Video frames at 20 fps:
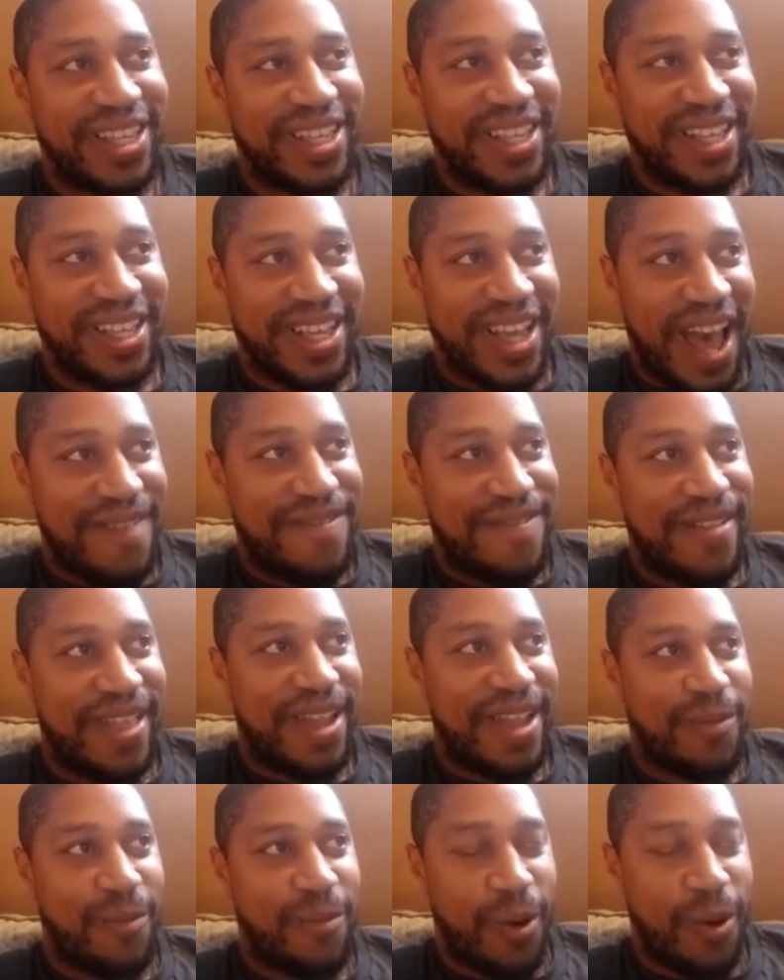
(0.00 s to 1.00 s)
I feel
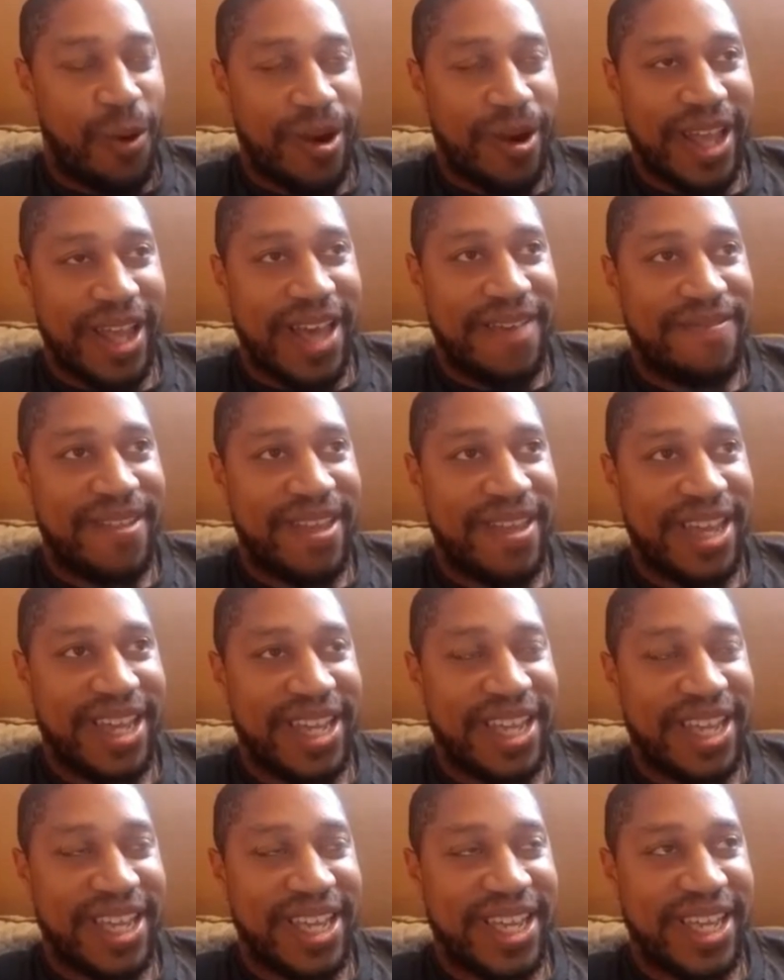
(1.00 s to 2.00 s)
like work ethic
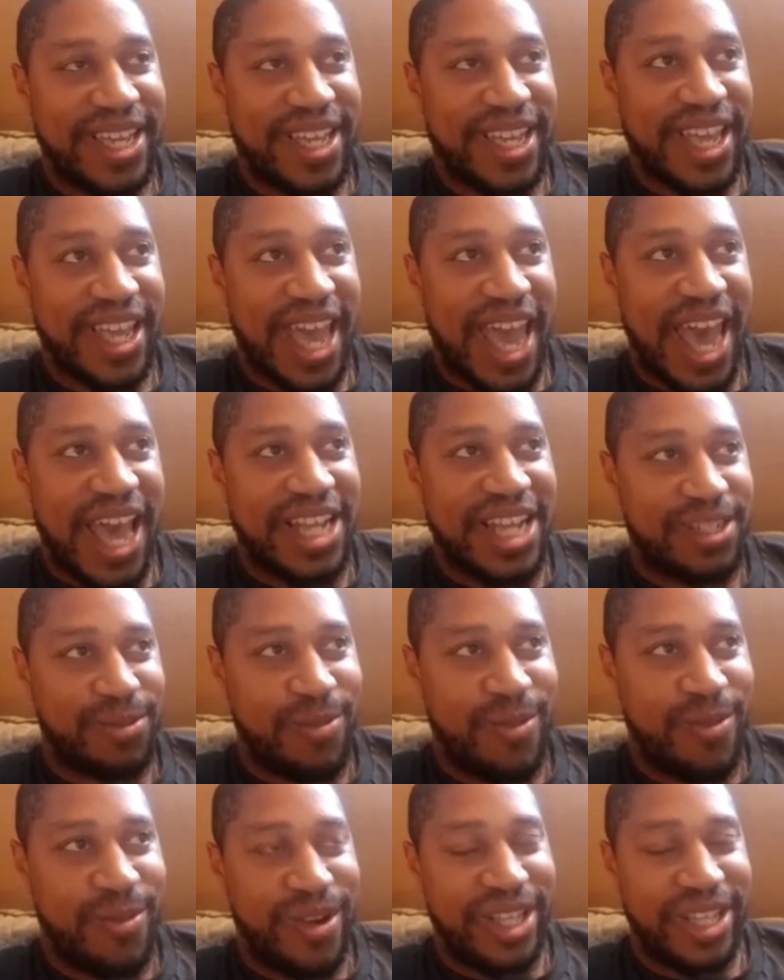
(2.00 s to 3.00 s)
has
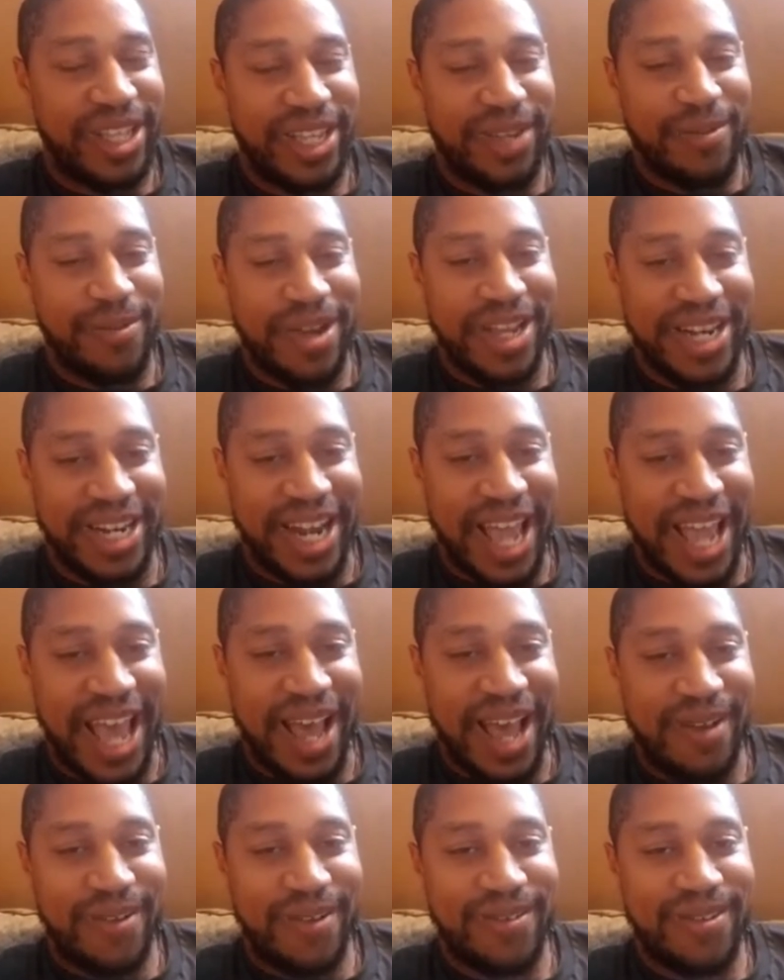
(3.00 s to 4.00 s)
really went
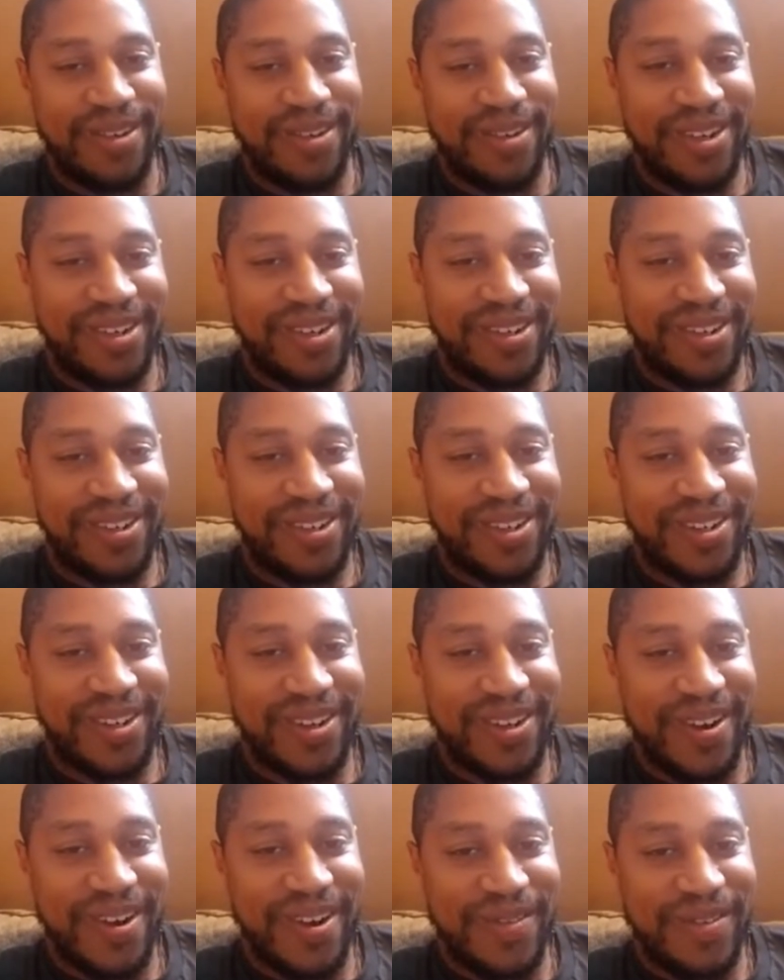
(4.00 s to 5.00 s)
down
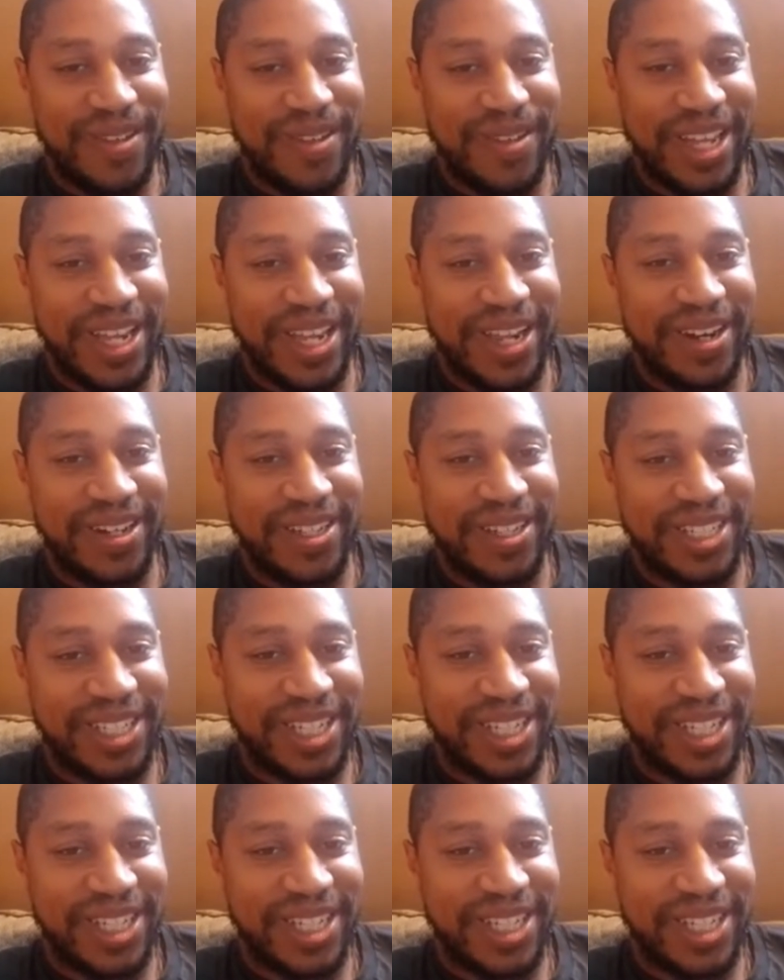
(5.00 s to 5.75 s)
over the years.